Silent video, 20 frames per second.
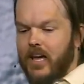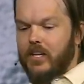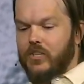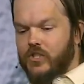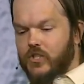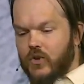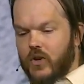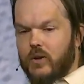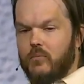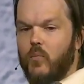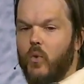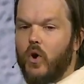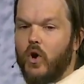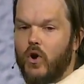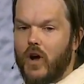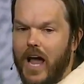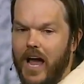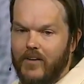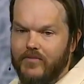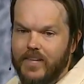ensuring more
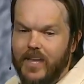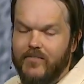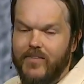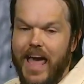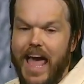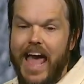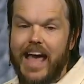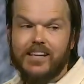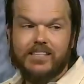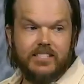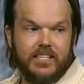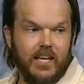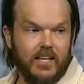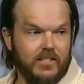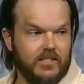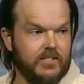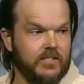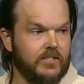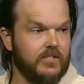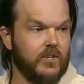craft have
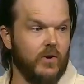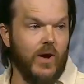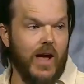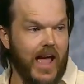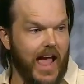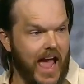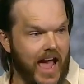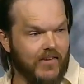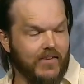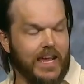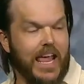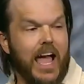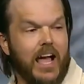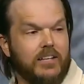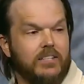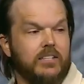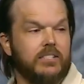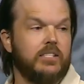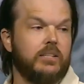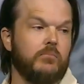assets, so having
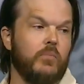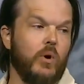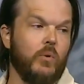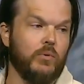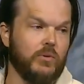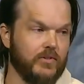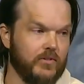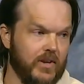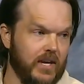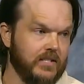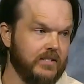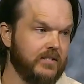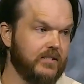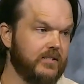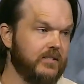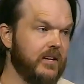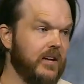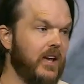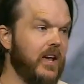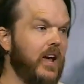access to mobile
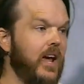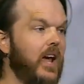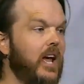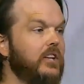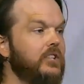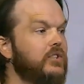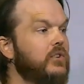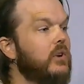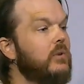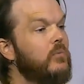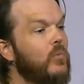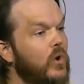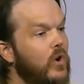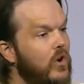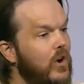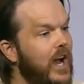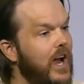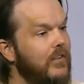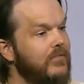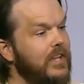devices, ensuring more
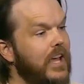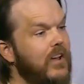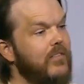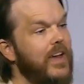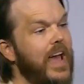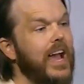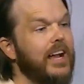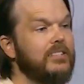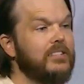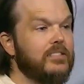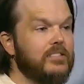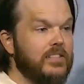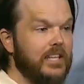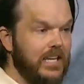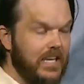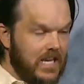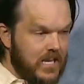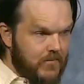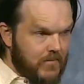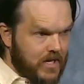craft have access
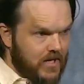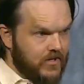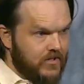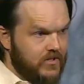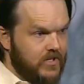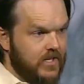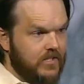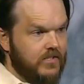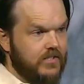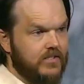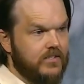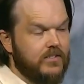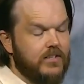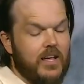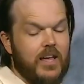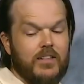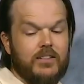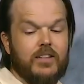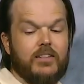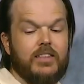to email addresses,
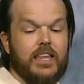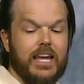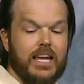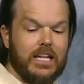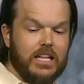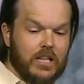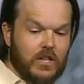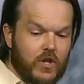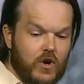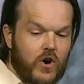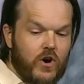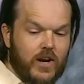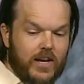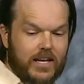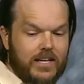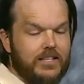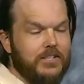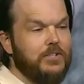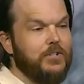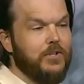that they can log
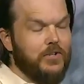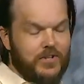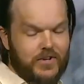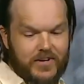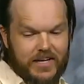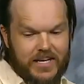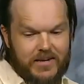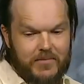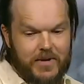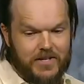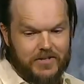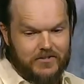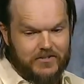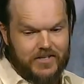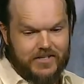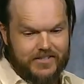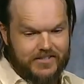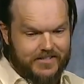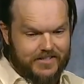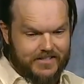into their email
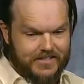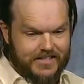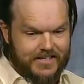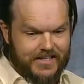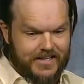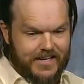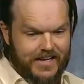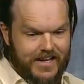addresses,